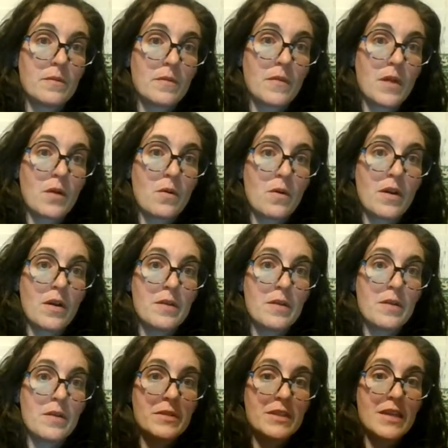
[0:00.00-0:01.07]
I want to be
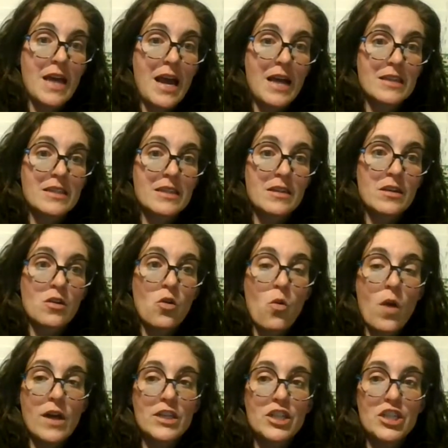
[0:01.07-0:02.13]
able to ask
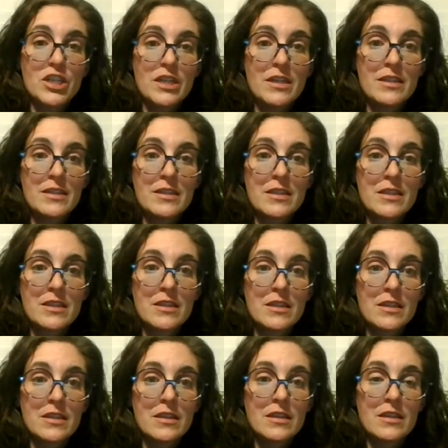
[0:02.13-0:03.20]
questions.
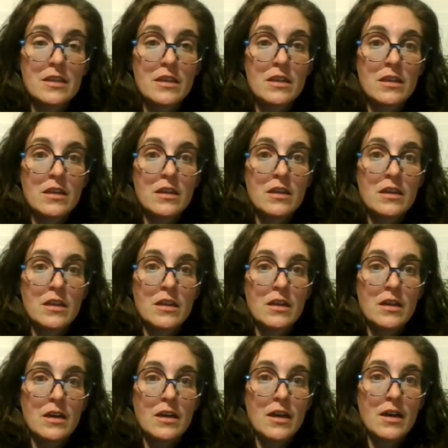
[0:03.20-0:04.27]

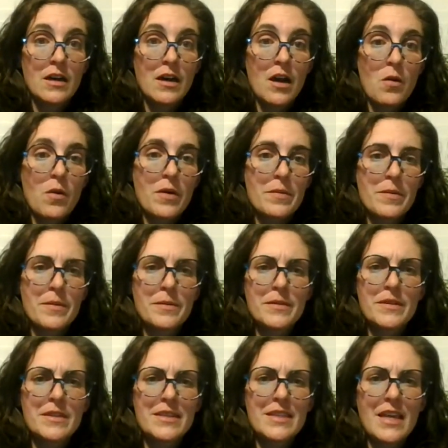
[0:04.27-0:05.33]
I want to be able
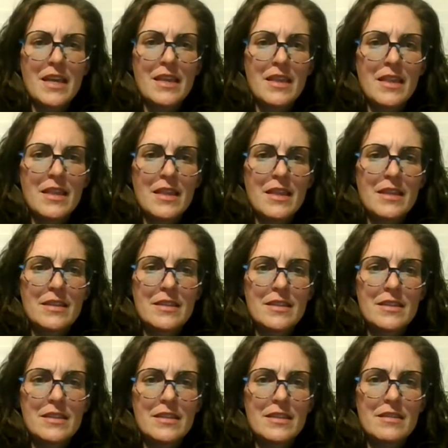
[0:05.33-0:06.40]
to say
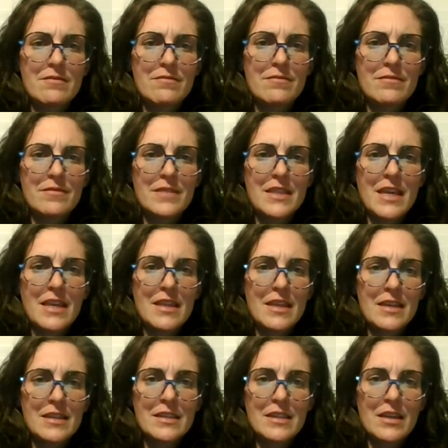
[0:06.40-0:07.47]

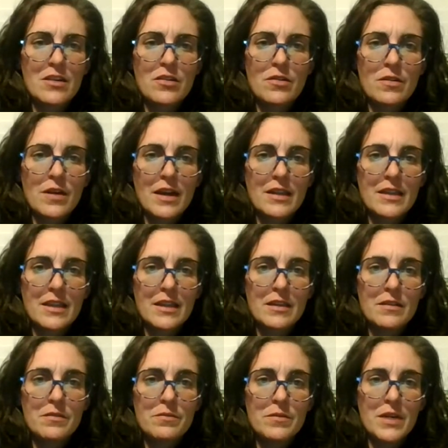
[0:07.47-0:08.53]
things incorrectly,
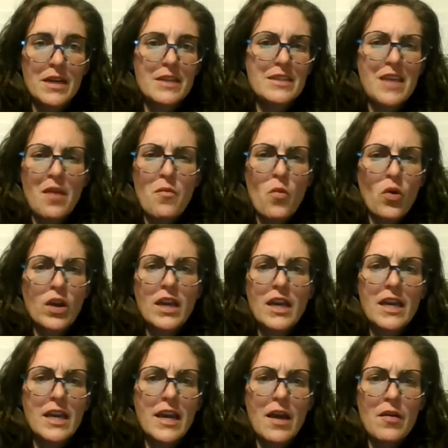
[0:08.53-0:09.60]
because I'm working
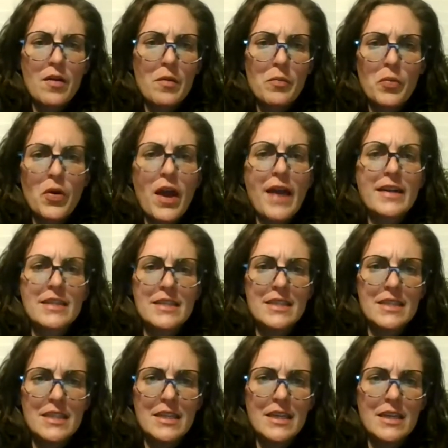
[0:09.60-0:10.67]
it out. I'm
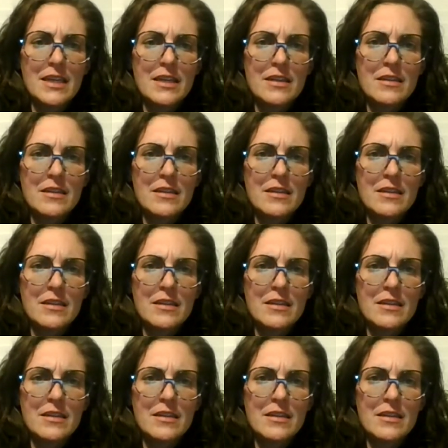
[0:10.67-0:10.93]
practicing it.